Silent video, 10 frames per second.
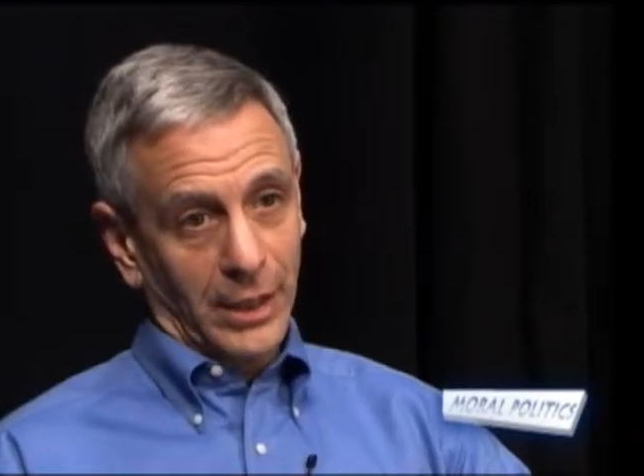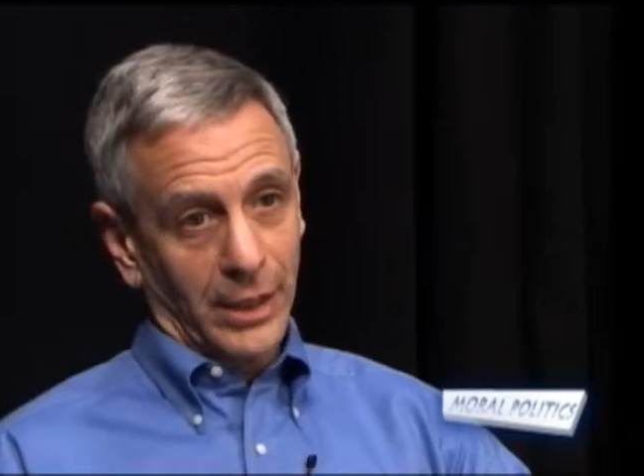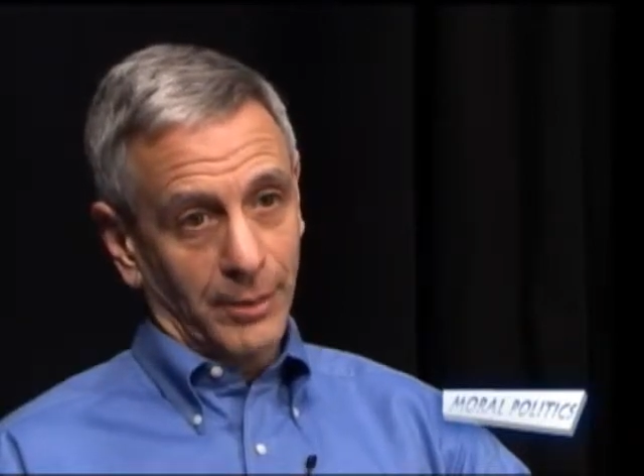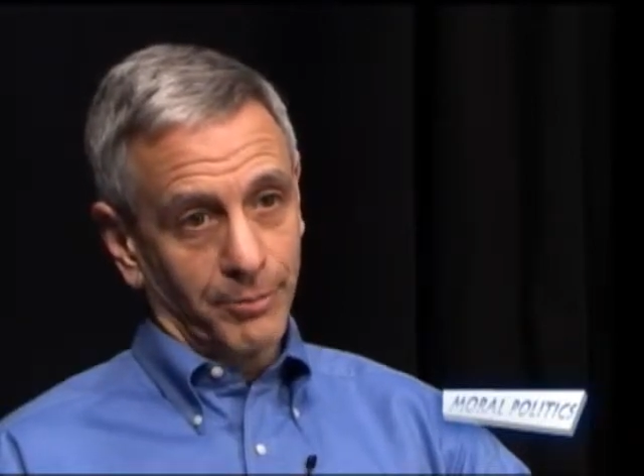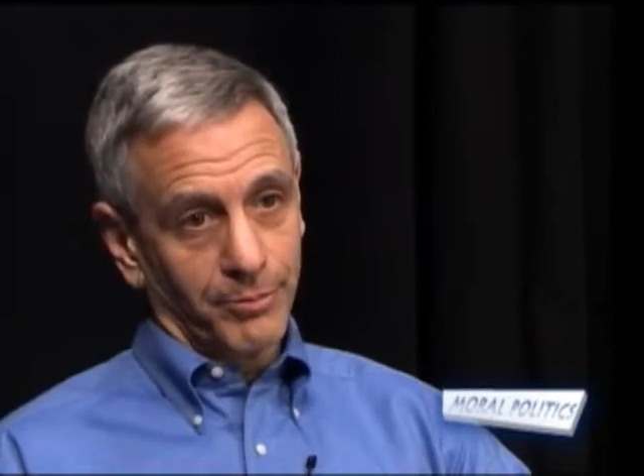
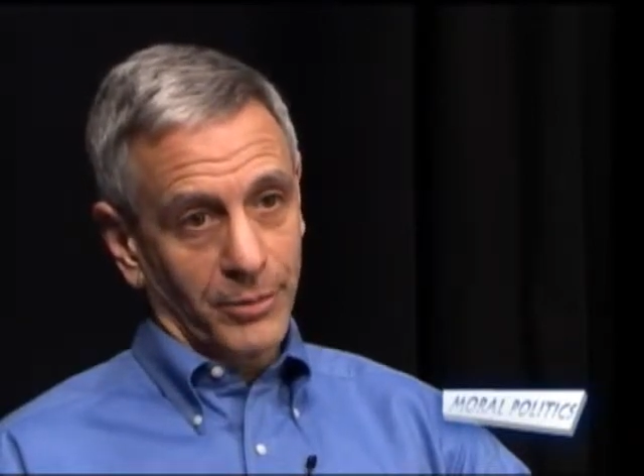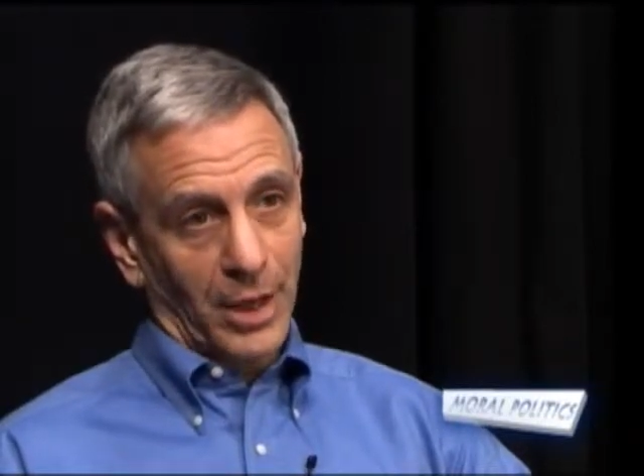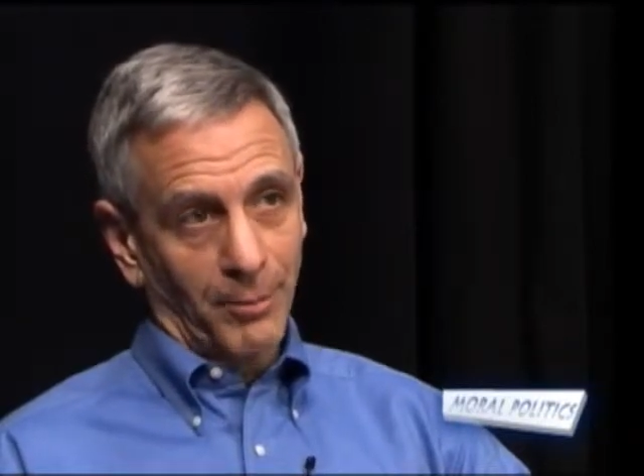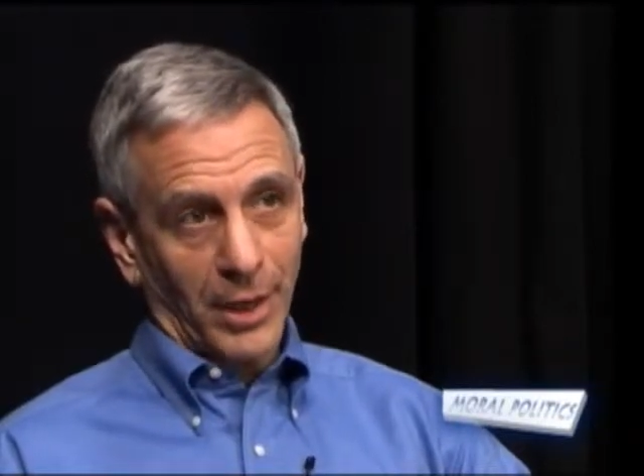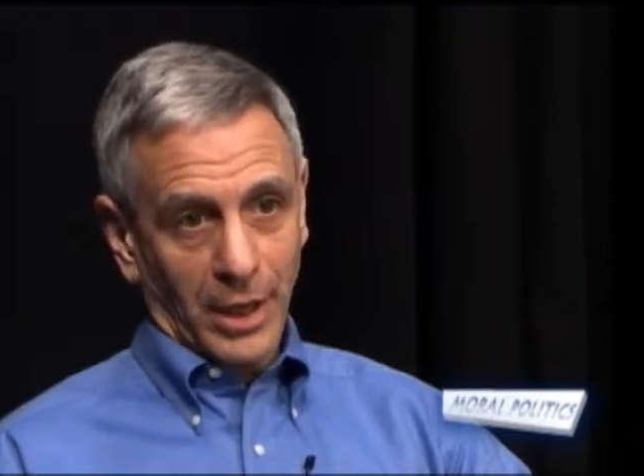um,
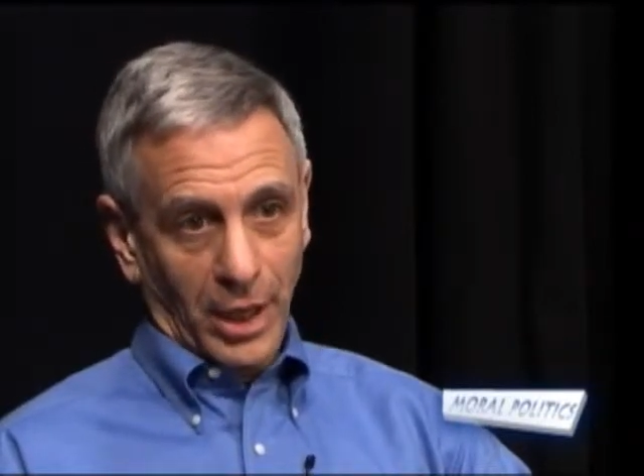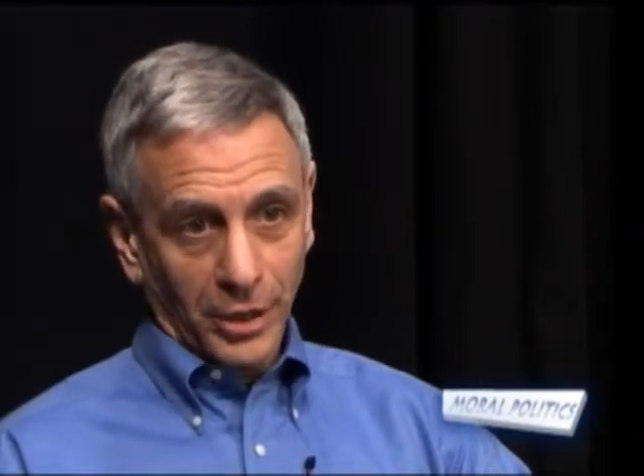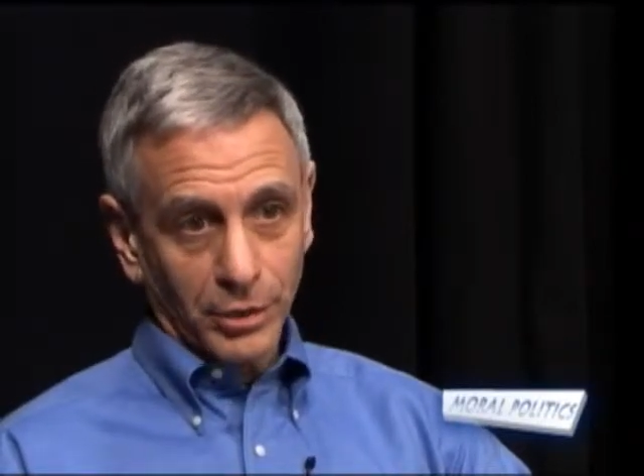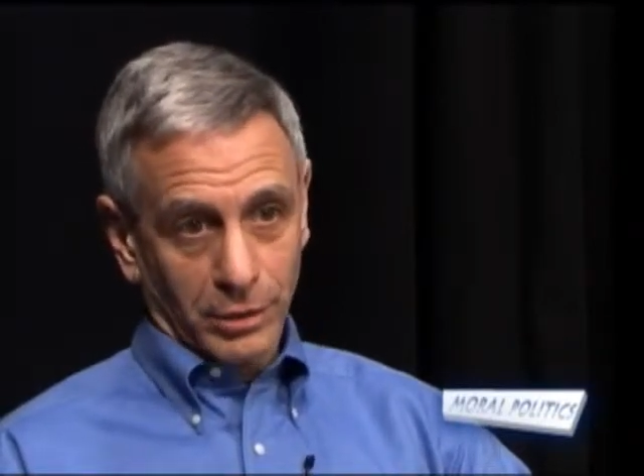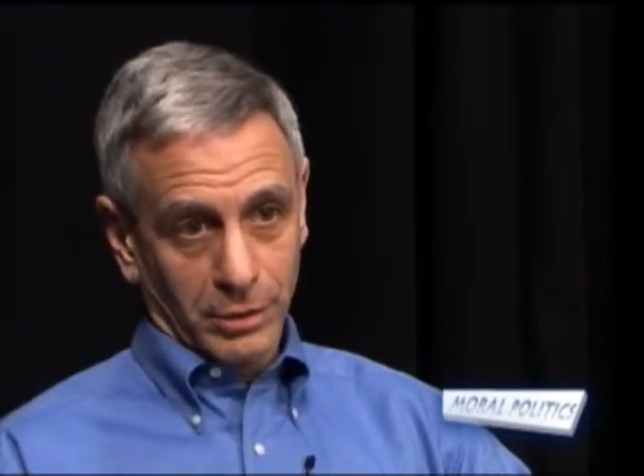among
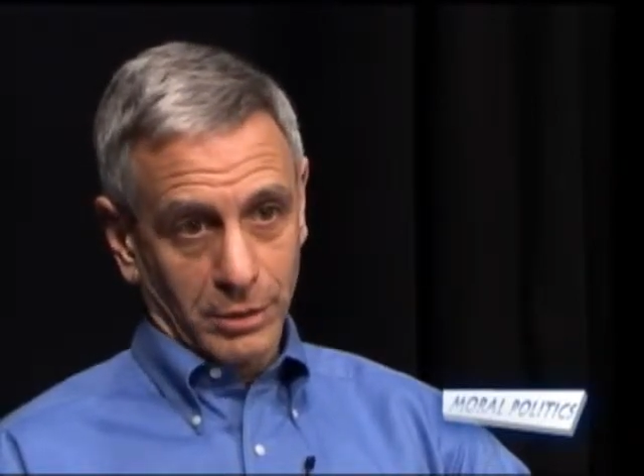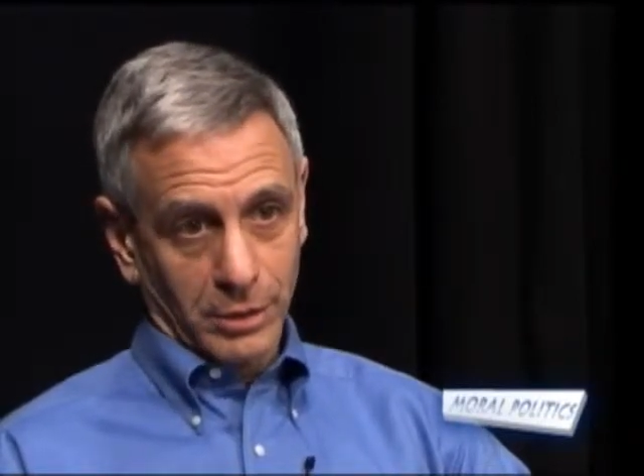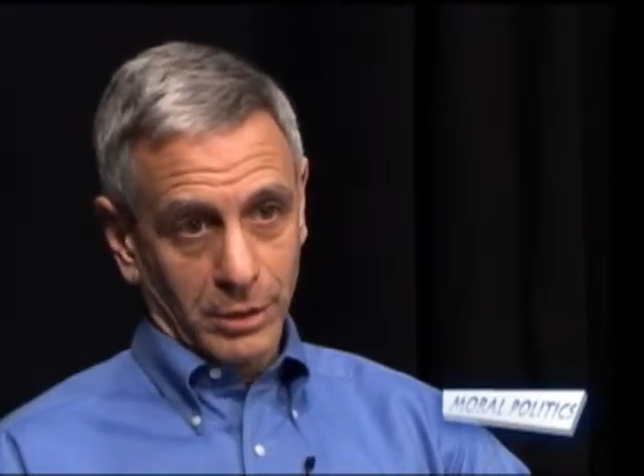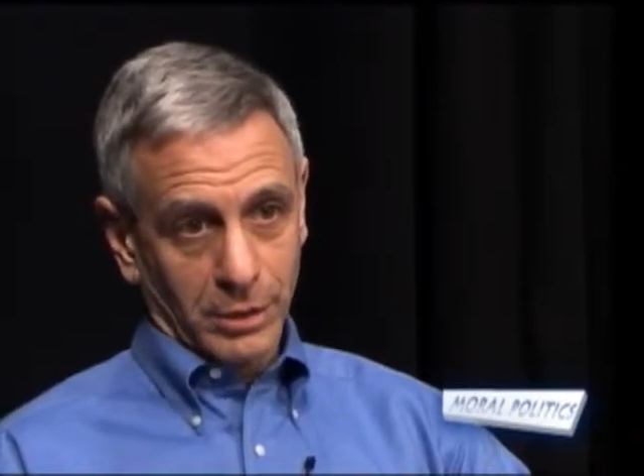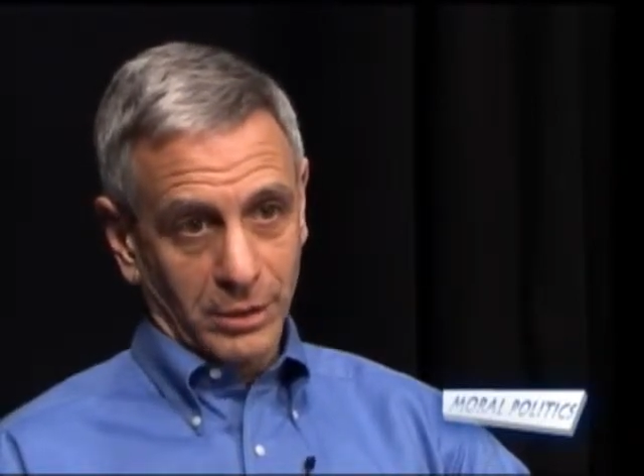other
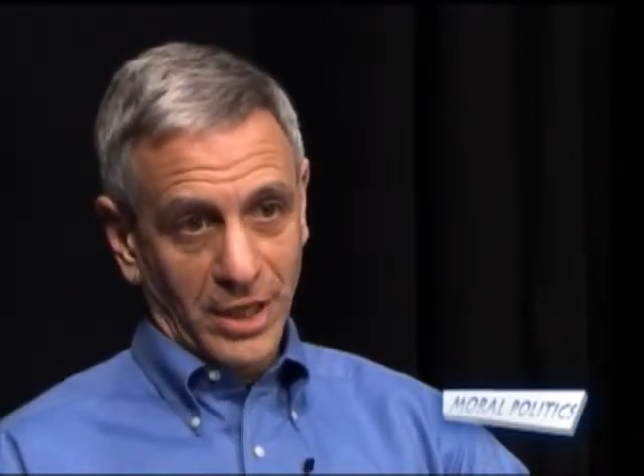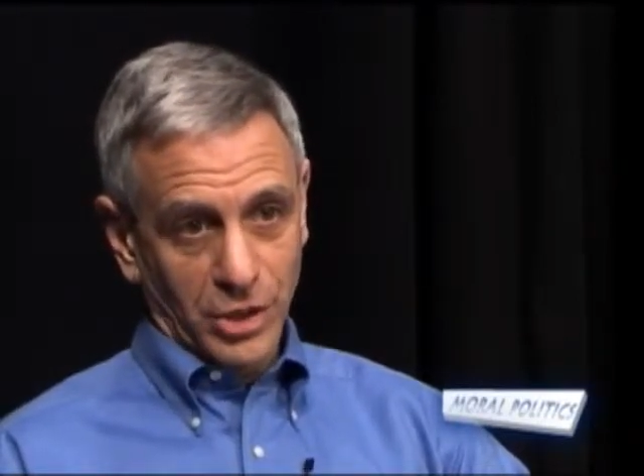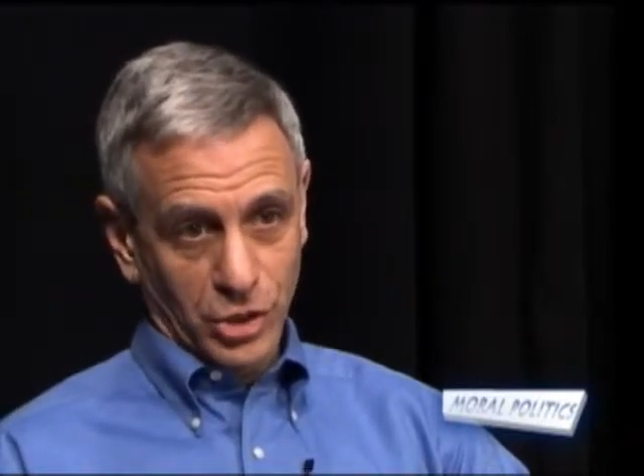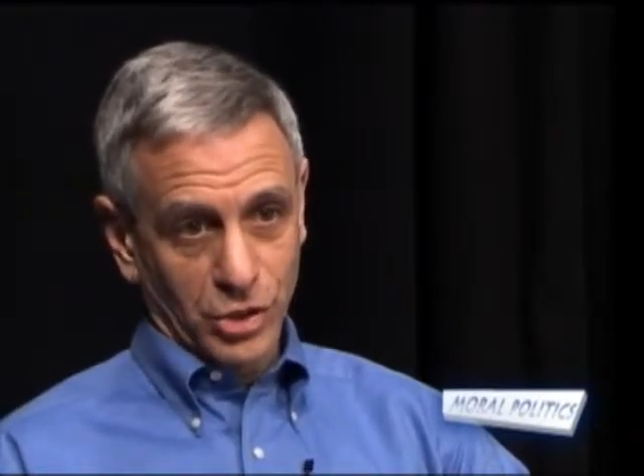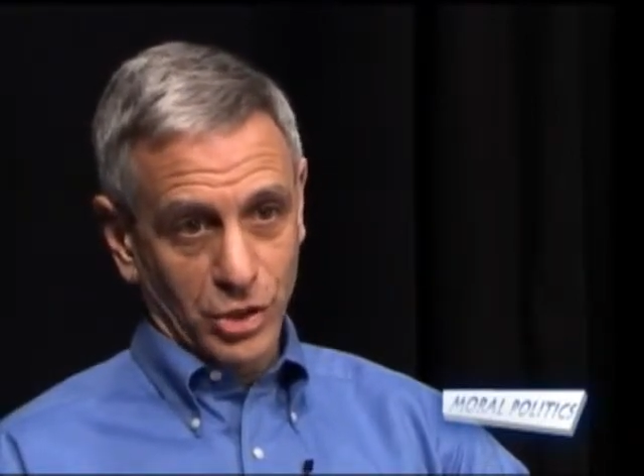
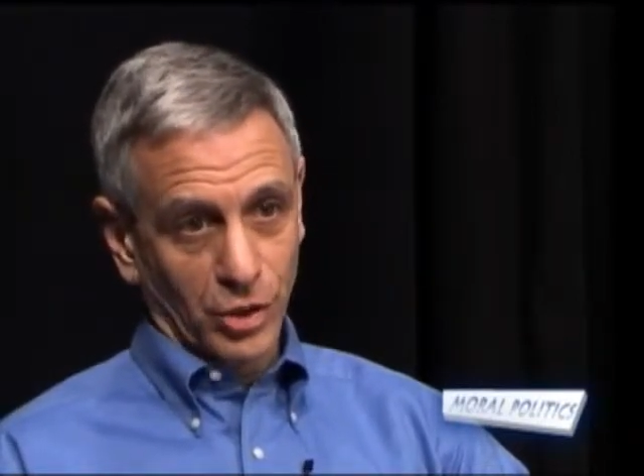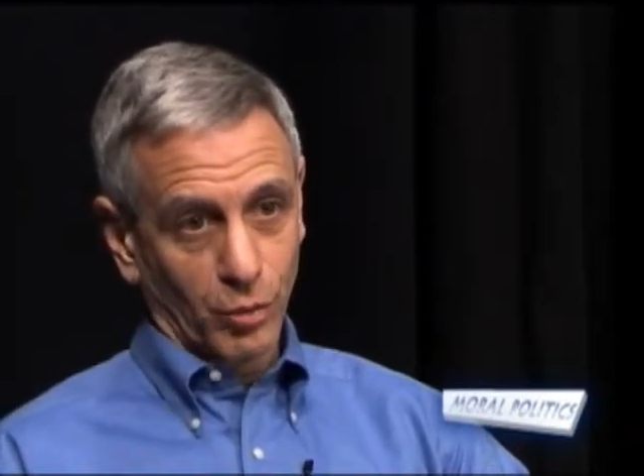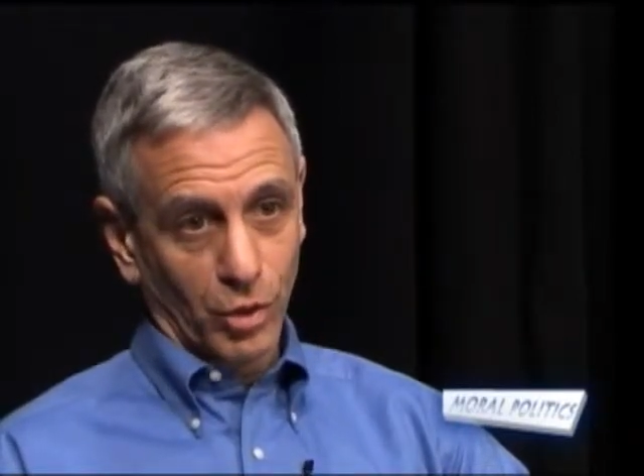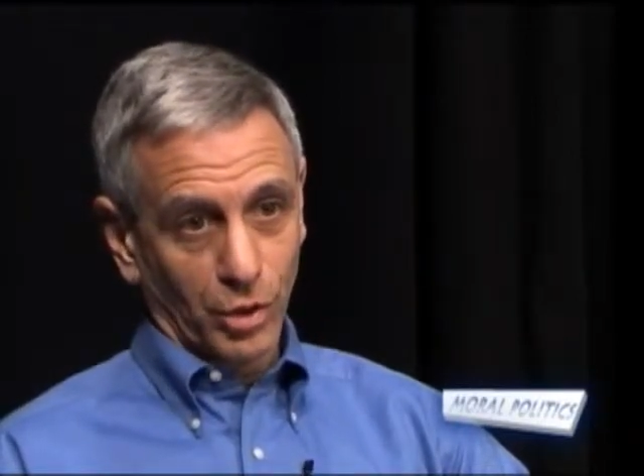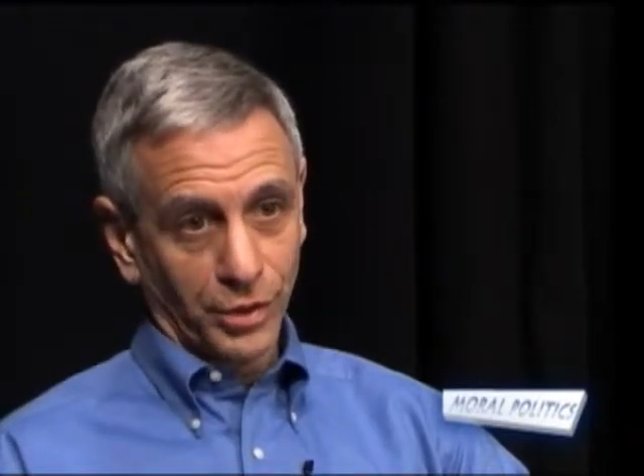nations in
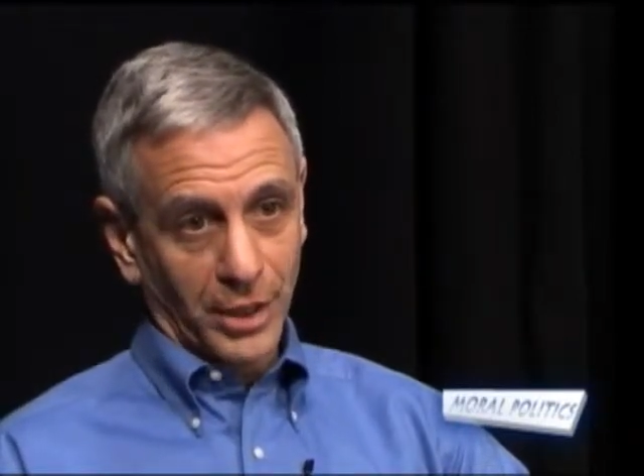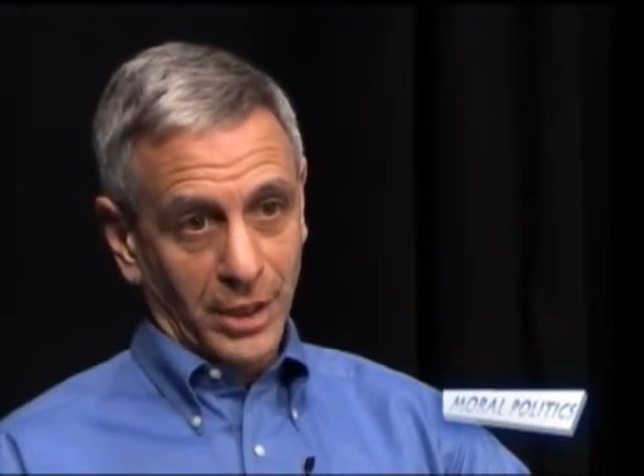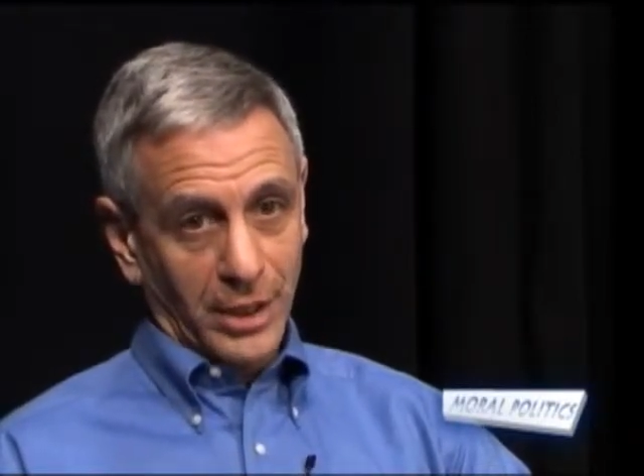the world,